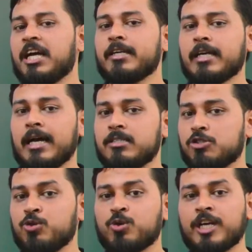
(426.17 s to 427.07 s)
as you
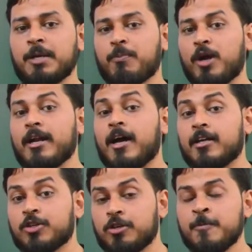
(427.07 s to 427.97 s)
keep on
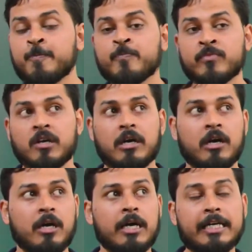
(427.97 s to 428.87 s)

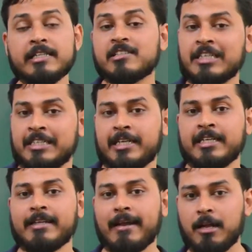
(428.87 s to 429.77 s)
inserting the
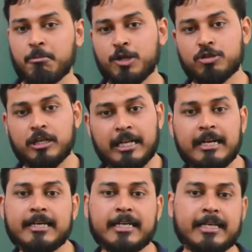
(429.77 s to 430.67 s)
elements or
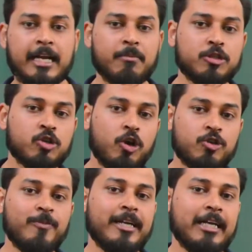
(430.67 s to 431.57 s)
deleting the elements.
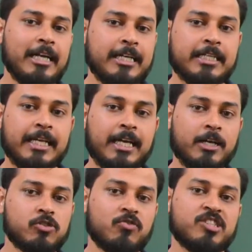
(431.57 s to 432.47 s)
Automatically it takes care
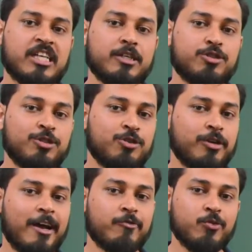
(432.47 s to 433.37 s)
of the size, so you don't
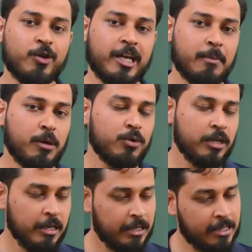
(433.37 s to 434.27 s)
have to worry about
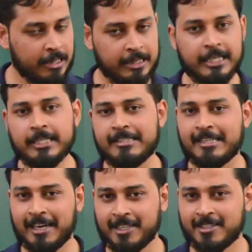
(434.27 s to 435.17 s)
the
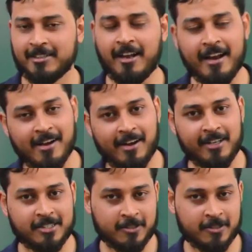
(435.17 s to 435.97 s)
size in the linked list.